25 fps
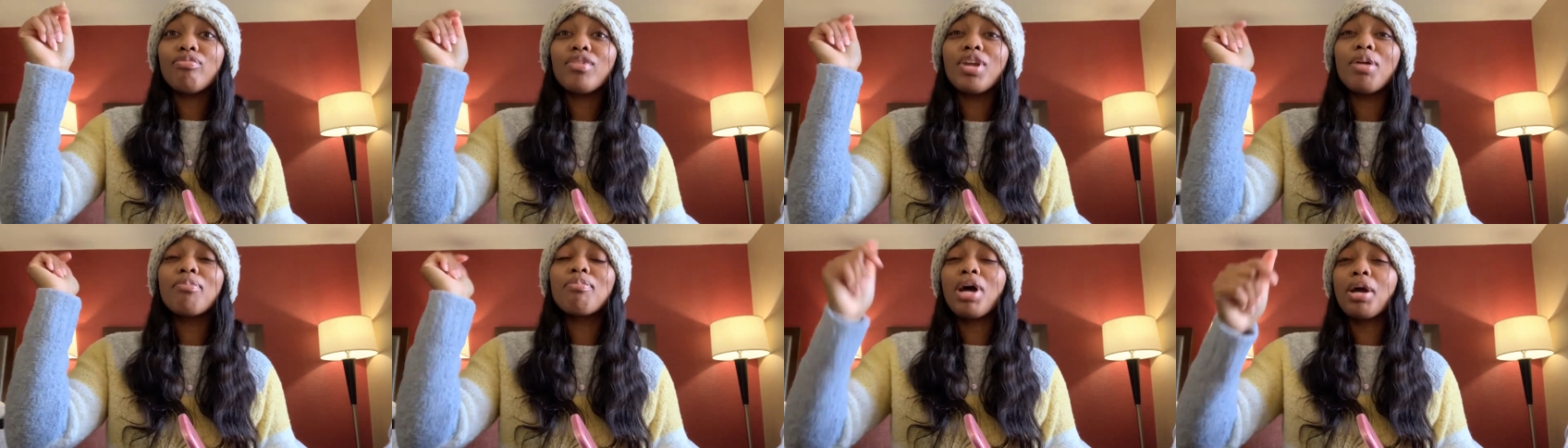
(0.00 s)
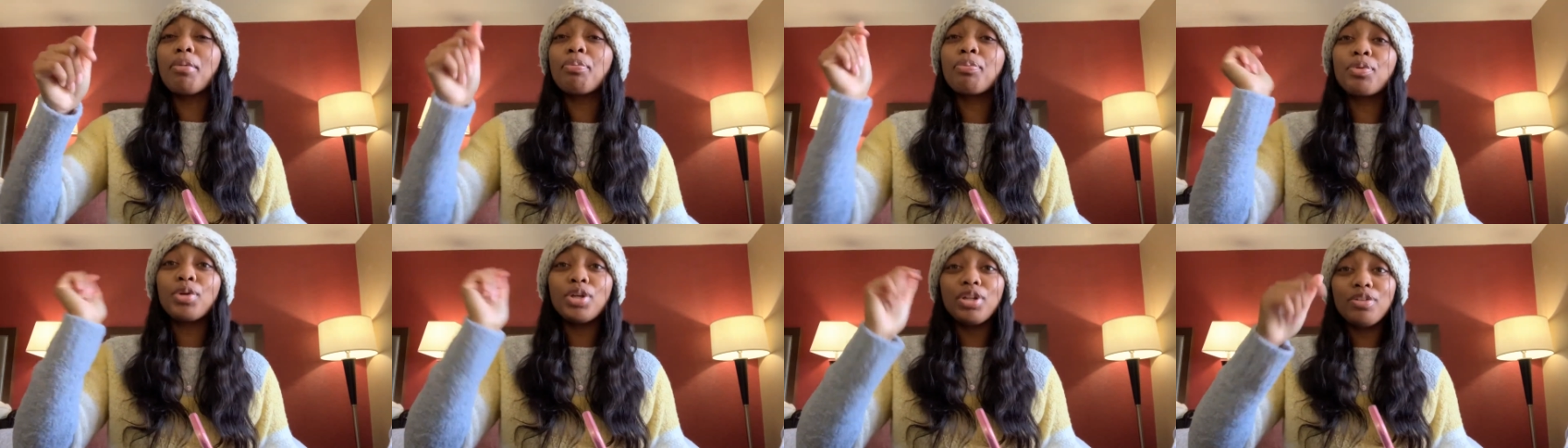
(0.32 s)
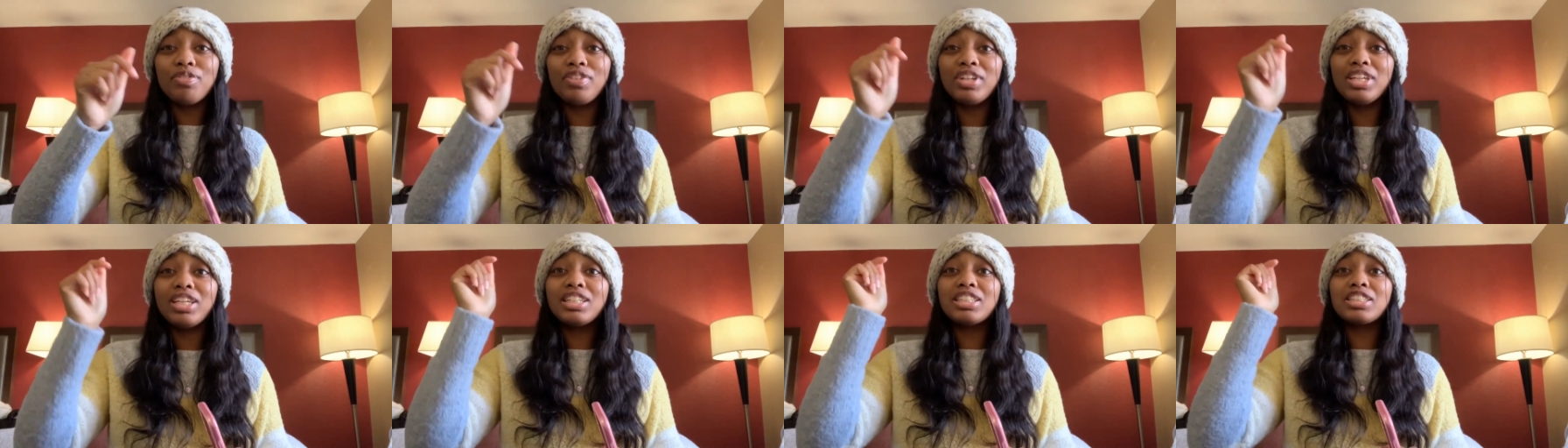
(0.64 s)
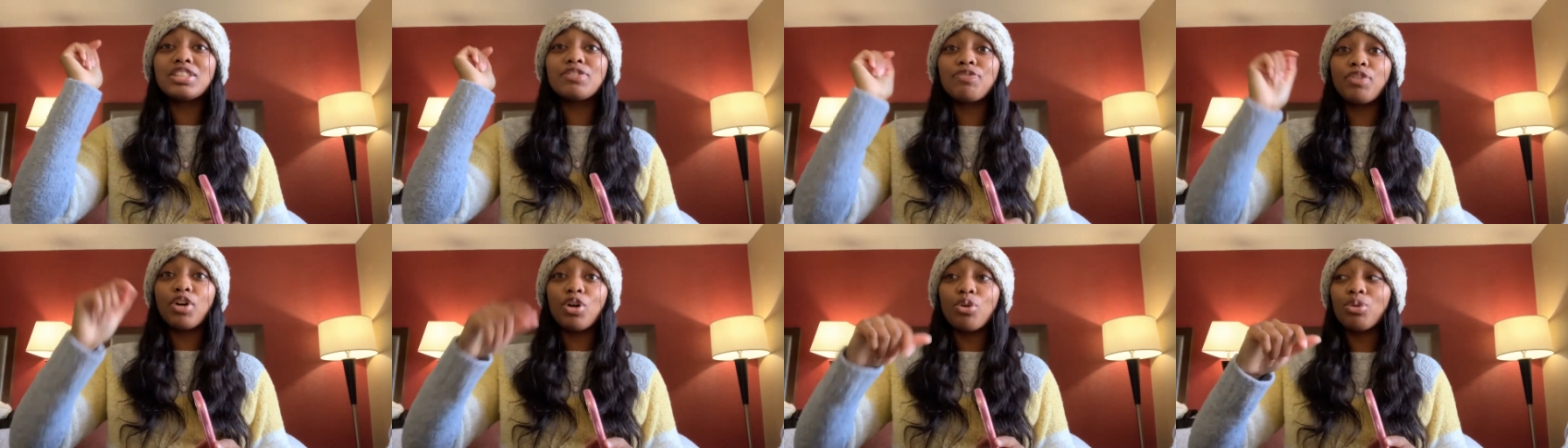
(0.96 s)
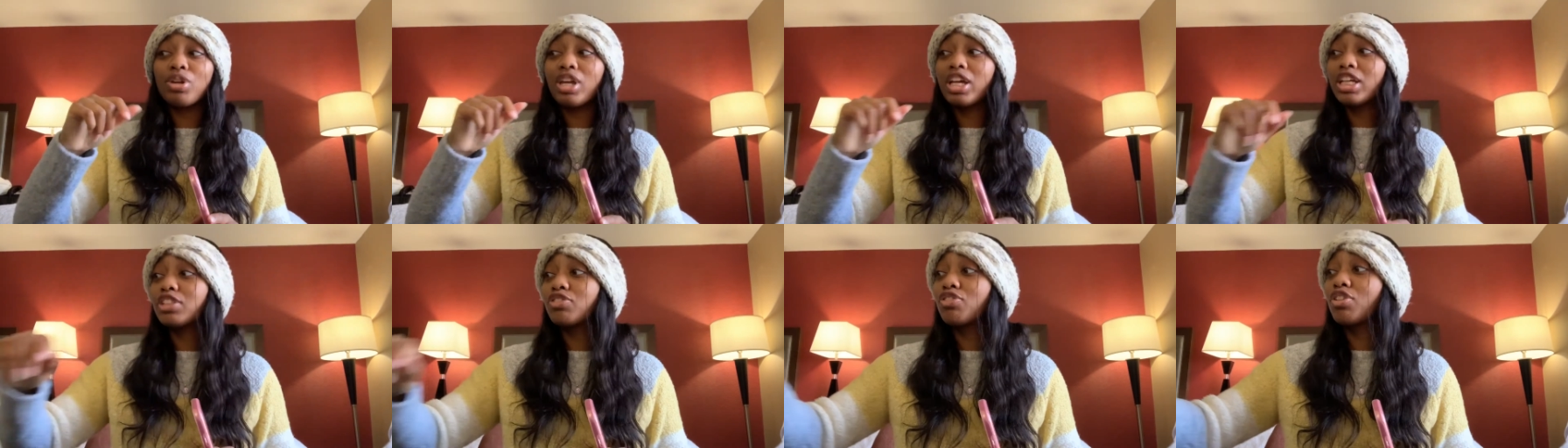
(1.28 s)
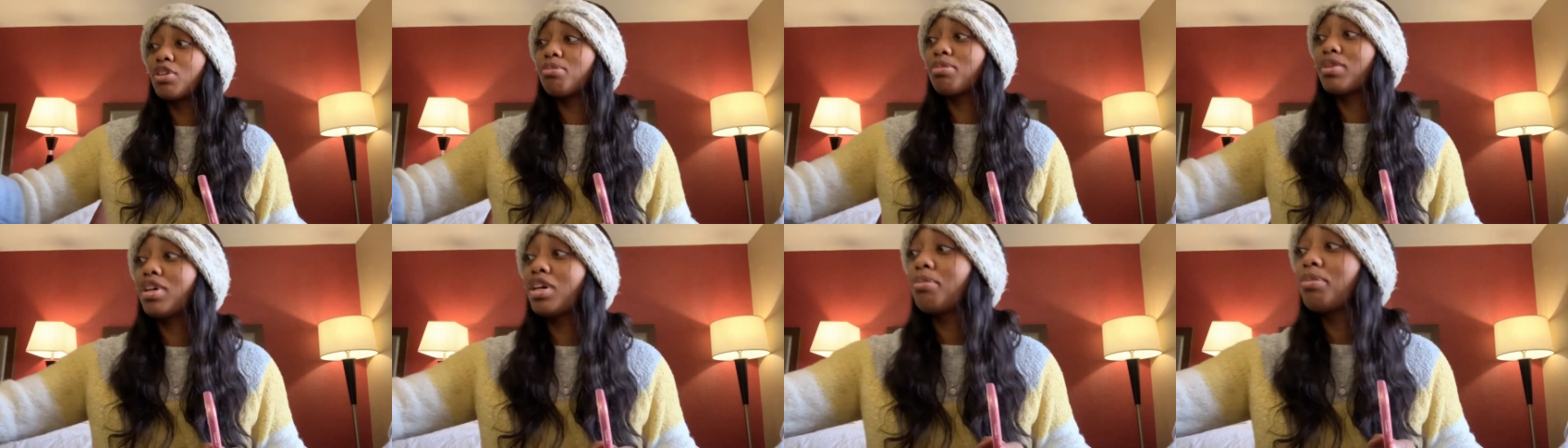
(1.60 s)
my previous phone case
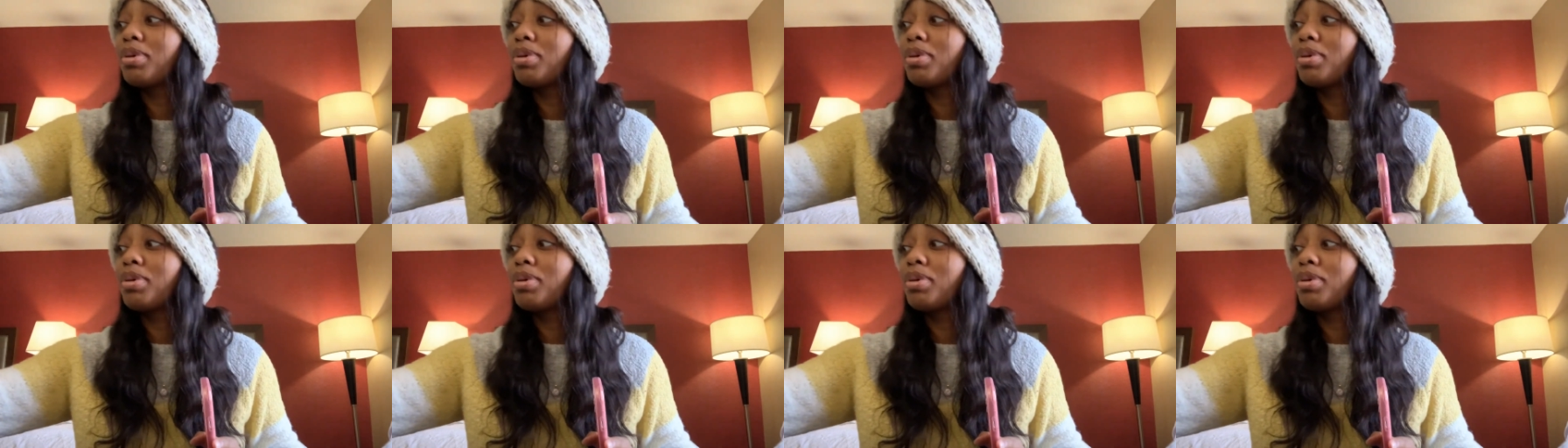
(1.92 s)
from them,